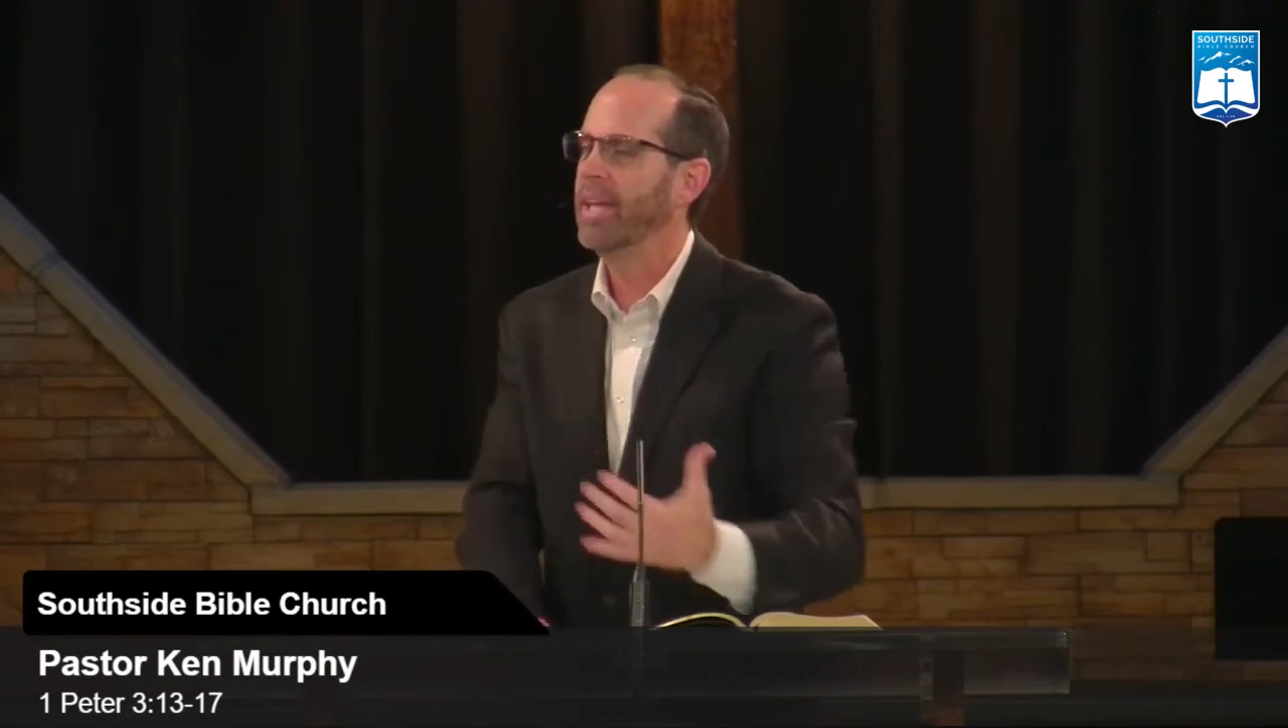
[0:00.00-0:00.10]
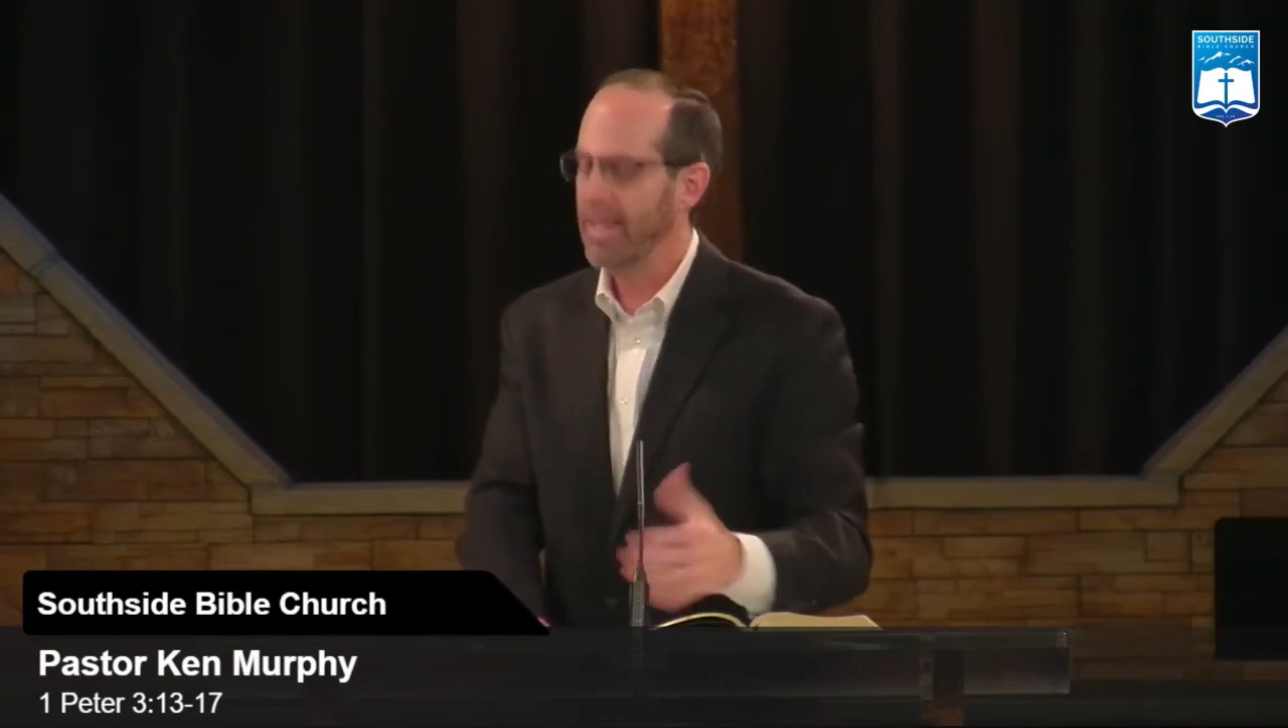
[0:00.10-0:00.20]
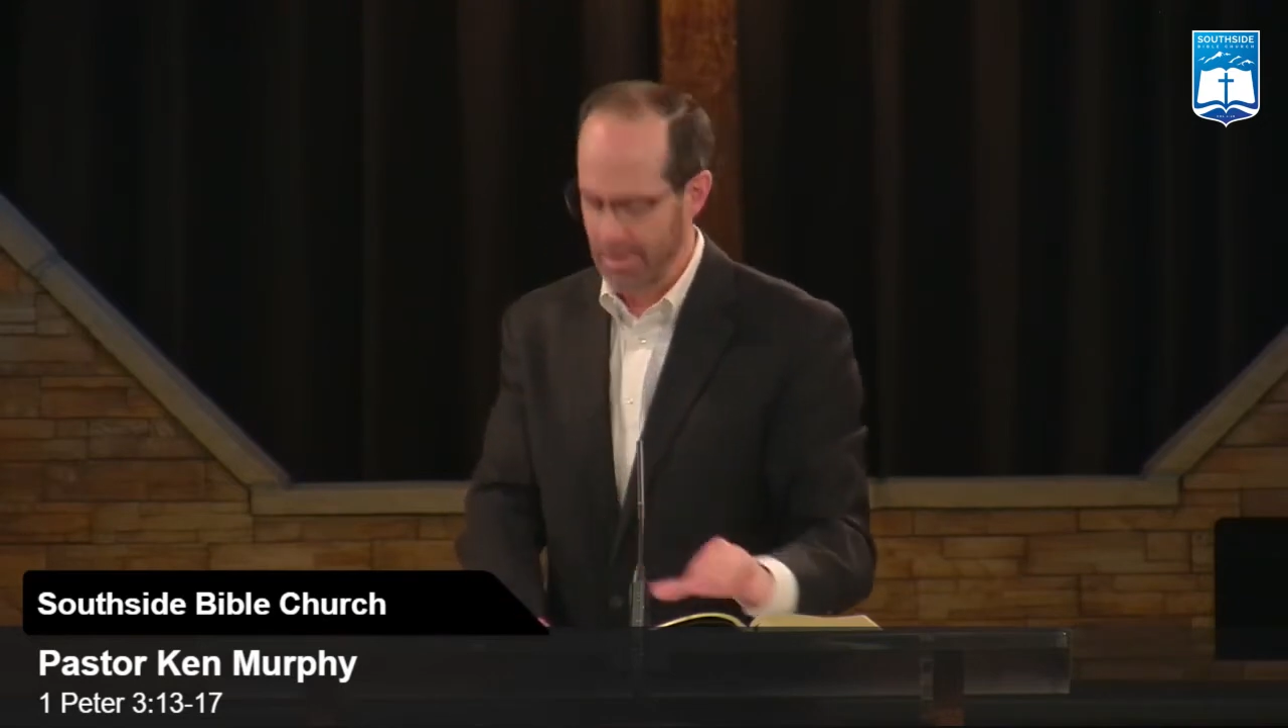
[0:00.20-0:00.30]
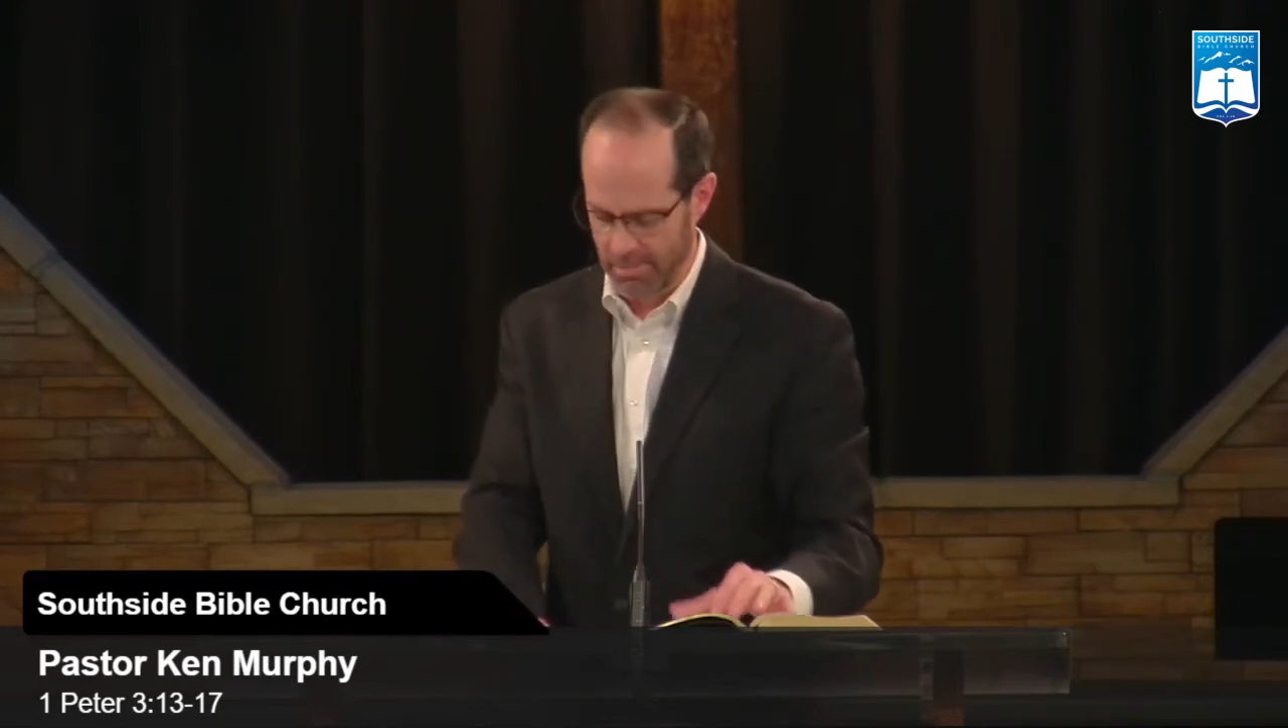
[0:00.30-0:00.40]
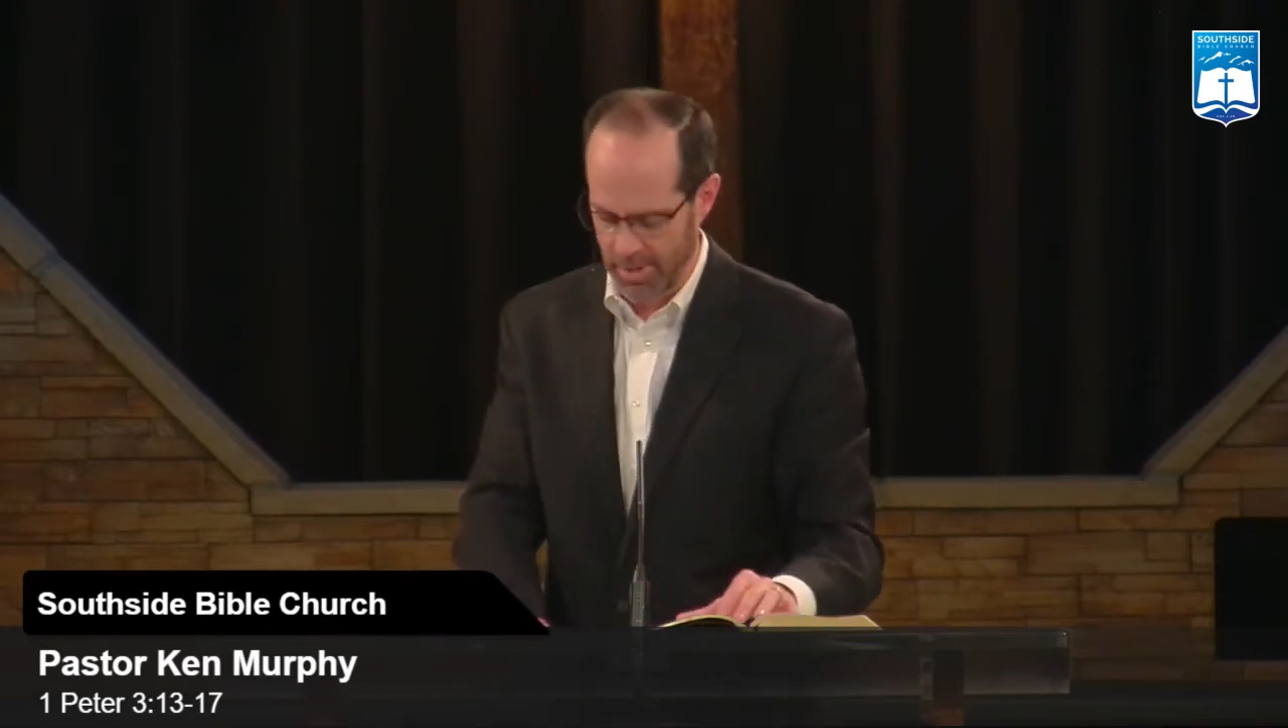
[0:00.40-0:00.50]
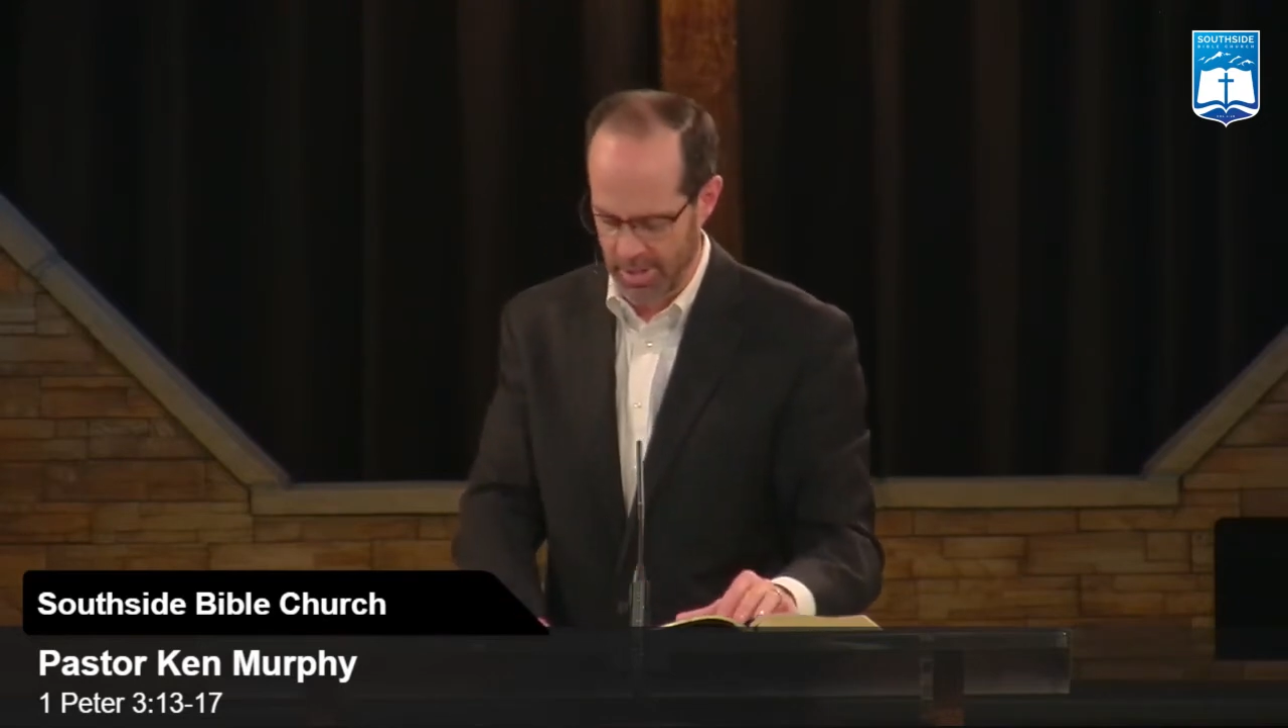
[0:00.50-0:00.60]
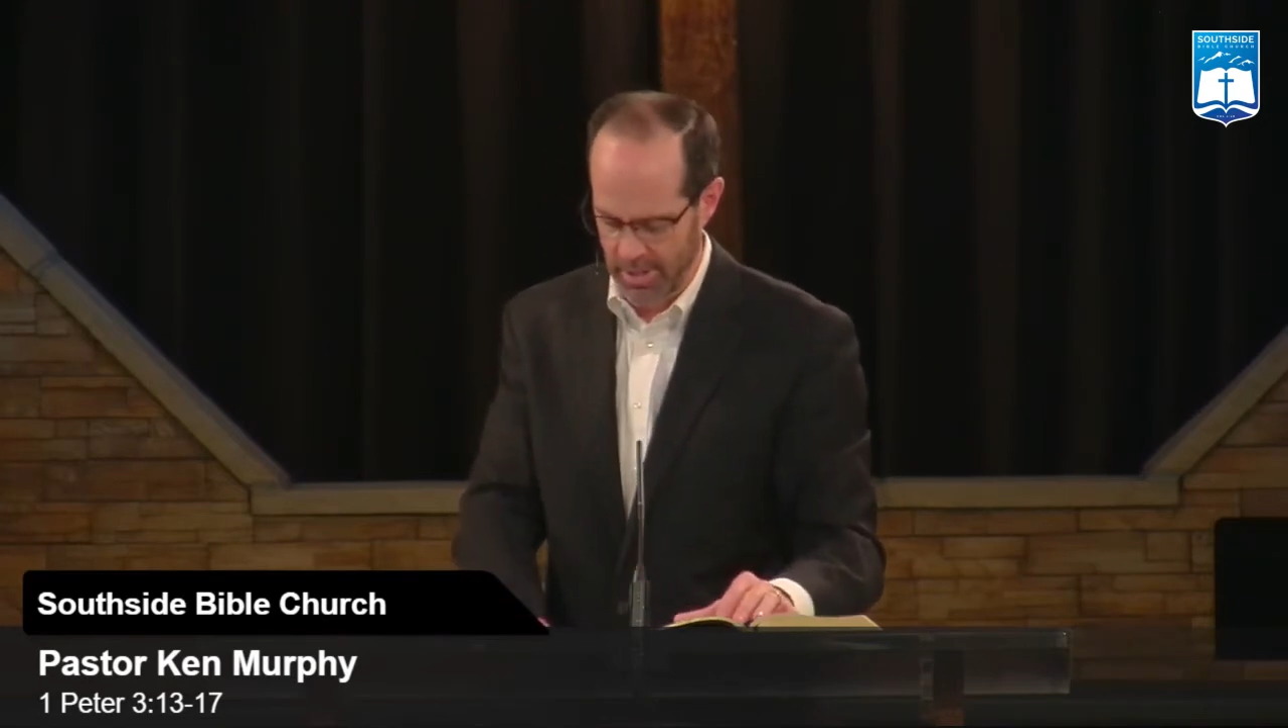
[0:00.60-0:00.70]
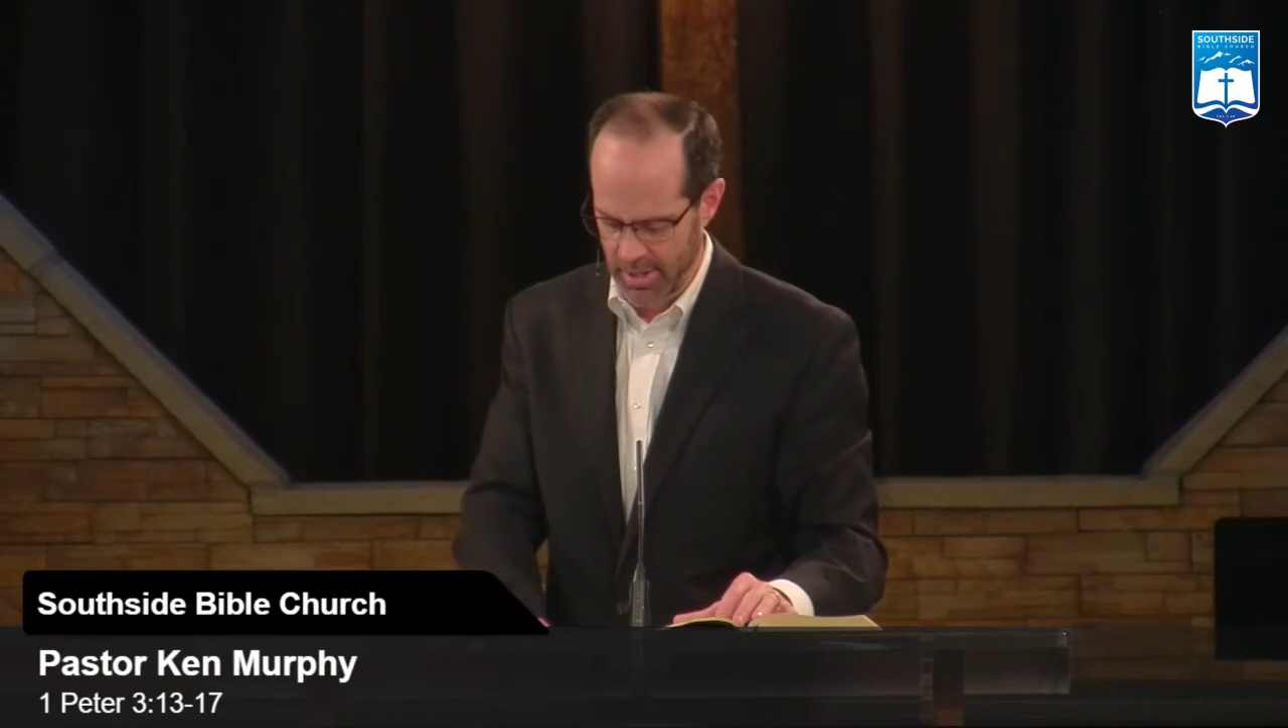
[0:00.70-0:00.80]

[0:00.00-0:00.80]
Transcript: in him.